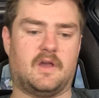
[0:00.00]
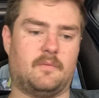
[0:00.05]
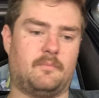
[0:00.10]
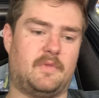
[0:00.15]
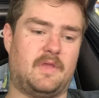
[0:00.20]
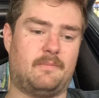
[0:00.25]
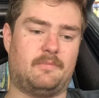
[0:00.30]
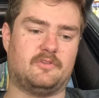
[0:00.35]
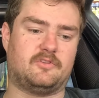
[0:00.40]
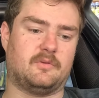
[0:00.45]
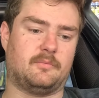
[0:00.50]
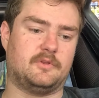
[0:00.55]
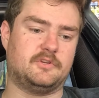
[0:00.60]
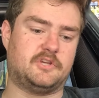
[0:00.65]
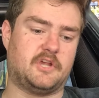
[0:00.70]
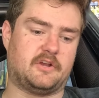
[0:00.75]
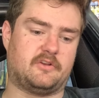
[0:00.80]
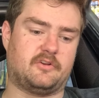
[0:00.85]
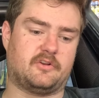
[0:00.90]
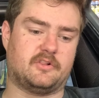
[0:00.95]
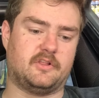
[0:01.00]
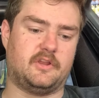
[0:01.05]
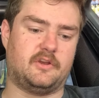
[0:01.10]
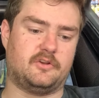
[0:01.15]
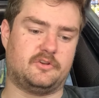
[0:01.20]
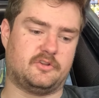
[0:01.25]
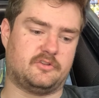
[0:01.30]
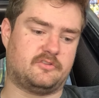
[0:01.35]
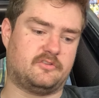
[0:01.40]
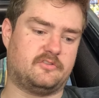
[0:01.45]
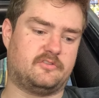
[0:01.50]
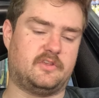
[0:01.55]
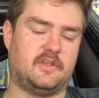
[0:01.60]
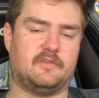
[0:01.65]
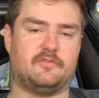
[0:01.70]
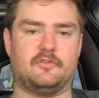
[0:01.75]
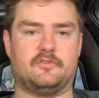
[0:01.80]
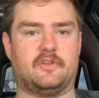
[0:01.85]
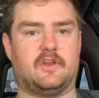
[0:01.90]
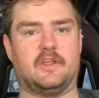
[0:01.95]
Maybe some injector cleaner just to see
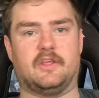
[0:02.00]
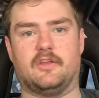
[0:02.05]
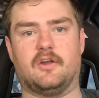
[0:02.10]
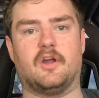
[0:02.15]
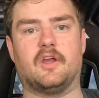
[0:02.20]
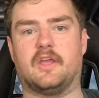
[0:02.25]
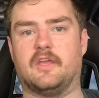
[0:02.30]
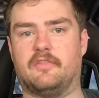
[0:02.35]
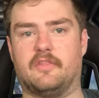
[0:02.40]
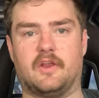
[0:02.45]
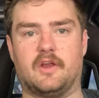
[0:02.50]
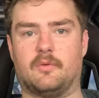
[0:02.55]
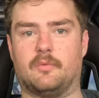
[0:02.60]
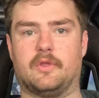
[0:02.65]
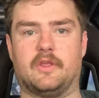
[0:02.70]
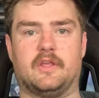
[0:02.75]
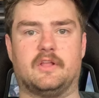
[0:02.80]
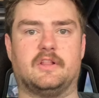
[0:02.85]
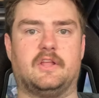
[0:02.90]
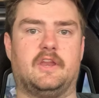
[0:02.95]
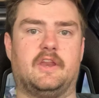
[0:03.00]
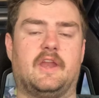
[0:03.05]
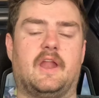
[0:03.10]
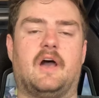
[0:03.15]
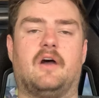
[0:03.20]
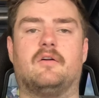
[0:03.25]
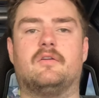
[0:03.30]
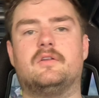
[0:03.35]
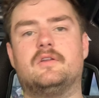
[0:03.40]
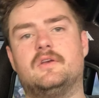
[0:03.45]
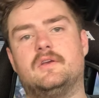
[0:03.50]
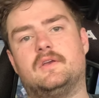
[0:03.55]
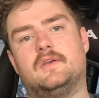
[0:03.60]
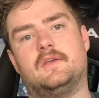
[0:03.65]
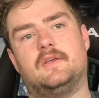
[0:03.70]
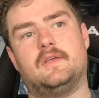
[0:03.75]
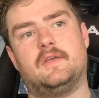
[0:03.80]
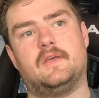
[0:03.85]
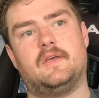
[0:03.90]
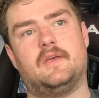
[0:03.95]
if there's any gunk in there. We can clean it out.
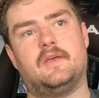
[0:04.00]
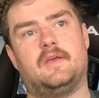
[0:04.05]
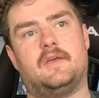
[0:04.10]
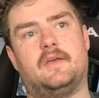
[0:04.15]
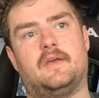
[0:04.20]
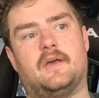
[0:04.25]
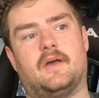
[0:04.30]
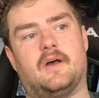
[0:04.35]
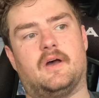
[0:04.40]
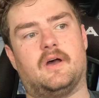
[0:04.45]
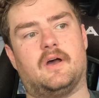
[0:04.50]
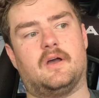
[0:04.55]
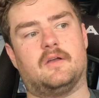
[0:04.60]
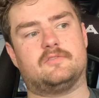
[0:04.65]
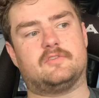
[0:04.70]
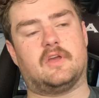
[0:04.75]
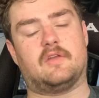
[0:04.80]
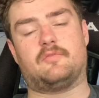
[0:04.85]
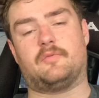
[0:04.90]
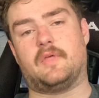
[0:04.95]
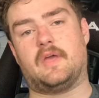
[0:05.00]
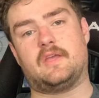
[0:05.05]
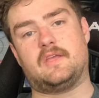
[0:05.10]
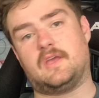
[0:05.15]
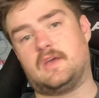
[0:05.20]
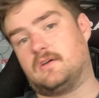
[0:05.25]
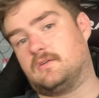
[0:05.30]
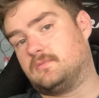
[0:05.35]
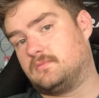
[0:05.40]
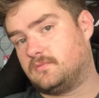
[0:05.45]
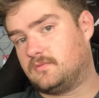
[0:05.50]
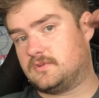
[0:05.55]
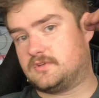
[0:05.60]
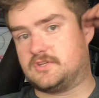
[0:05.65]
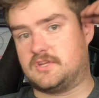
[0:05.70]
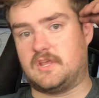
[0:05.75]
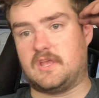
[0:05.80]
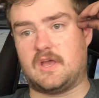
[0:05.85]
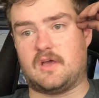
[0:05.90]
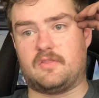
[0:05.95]
Aside from that, yeah,
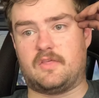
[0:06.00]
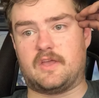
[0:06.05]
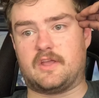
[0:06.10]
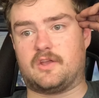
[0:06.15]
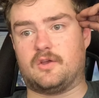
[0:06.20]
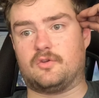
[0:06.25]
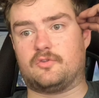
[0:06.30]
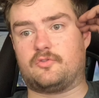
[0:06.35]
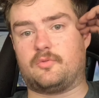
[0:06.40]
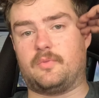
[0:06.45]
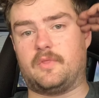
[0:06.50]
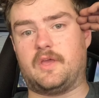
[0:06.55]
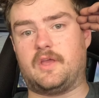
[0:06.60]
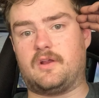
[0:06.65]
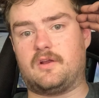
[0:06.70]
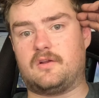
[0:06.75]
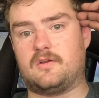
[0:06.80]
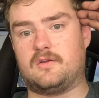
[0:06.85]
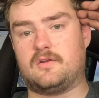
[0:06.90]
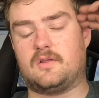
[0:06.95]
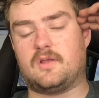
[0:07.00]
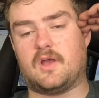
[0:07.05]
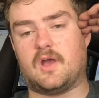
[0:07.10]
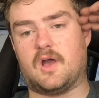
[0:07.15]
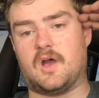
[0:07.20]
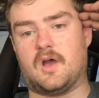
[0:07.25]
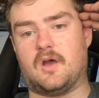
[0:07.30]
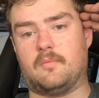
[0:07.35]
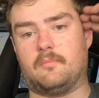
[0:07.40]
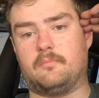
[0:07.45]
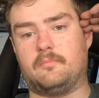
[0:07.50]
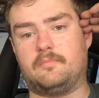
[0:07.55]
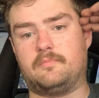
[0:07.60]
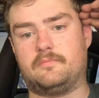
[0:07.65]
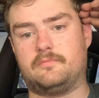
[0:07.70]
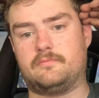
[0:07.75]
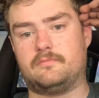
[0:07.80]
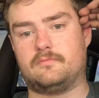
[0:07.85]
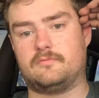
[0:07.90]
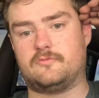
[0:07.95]
see how that goes from there.
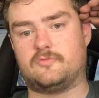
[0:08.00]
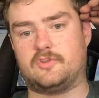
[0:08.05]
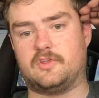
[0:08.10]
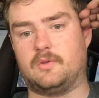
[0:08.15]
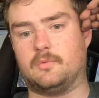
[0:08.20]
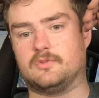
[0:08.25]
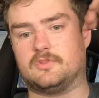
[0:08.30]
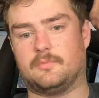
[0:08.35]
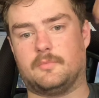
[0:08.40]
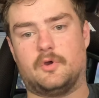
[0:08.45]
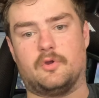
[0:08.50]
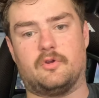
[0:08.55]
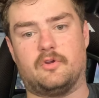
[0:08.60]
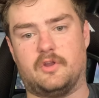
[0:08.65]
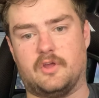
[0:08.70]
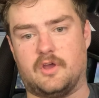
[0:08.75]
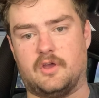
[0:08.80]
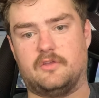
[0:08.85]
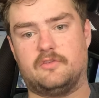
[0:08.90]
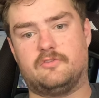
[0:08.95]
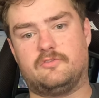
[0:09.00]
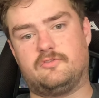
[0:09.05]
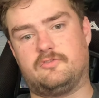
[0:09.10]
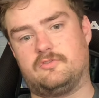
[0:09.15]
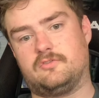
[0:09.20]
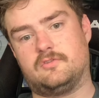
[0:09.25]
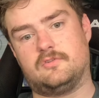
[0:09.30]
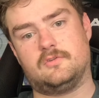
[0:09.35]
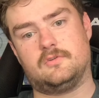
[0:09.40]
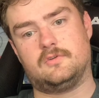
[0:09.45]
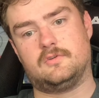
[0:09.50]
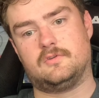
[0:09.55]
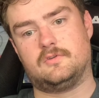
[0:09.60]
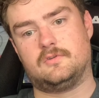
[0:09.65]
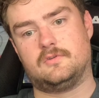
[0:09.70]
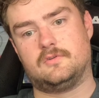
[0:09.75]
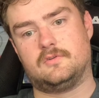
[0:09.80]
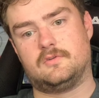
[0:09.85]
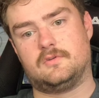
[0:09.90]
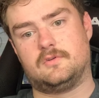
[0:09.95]
See what the motor does.
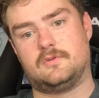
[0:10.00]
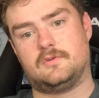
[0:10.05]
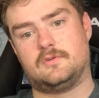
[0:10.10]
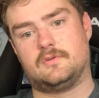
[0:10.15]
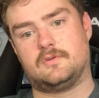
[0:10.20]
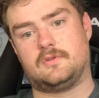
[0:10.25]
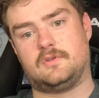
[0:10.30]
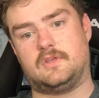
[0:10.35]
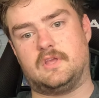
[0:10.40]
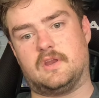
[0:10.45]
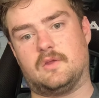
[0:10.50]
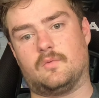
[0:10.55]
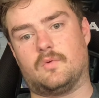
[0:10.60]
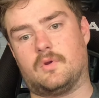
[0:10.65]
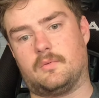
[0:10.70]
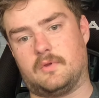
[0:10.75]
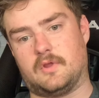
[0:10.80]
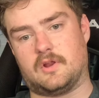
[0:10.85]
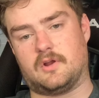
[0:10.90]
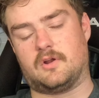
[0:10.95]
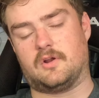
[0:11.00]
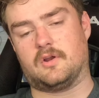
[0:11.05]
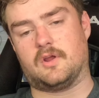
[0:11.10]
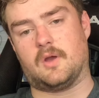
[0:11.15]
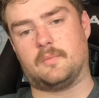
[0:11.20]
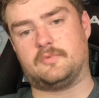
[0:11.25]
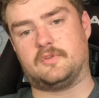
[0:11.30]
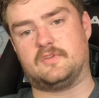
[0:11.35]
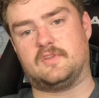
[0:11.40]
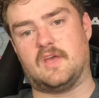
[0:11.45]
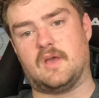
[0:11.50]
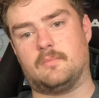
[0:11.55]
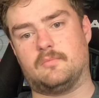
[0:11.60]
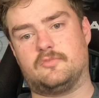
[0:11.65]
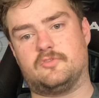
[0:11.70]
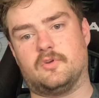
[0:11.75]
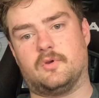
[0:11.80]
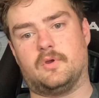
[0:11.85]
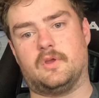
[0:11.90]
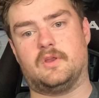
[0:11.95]
Get it warmed up to temp
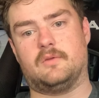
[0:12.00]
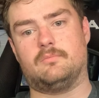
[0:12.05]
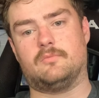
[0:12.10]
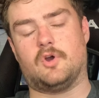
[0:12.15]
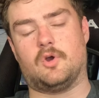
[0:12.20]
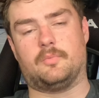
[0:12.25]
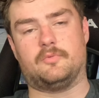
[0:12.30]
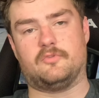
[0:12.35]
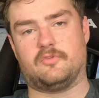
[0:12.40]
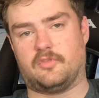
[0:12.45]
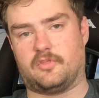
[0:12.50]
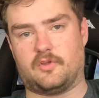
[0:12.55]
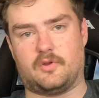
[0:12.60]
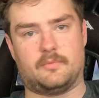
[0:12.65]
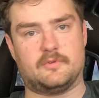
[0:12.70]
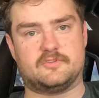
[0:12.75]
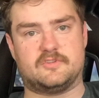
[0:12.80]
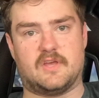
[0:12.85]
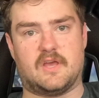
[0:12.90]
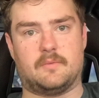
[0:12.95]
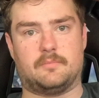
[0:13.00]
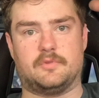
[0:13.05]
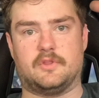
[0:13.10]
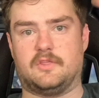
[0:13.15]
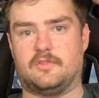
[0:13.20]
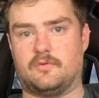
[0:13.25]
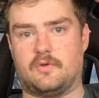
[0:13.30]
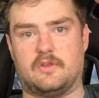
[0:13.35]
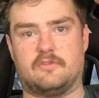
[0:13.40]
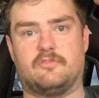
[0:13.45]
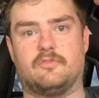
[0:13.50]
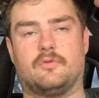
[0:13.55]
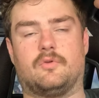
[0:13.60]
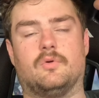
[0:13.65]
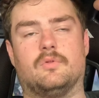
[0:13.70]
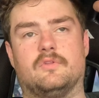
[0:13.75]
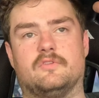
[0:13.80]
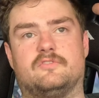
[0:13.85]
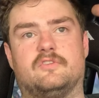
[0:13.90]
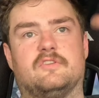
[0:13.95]
so it opens the thermostat, bleed the rest of the
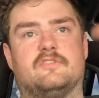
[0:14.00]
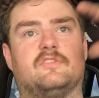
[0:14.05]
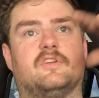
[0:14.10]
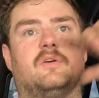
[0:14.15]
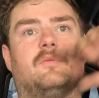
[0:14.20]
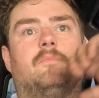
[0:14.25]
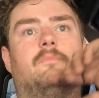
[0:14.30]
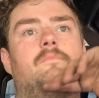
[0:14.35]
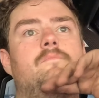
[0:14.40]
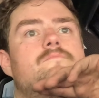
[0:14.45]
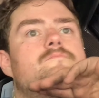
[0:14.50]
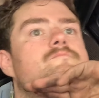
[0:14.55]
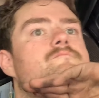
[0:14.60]
coolant system.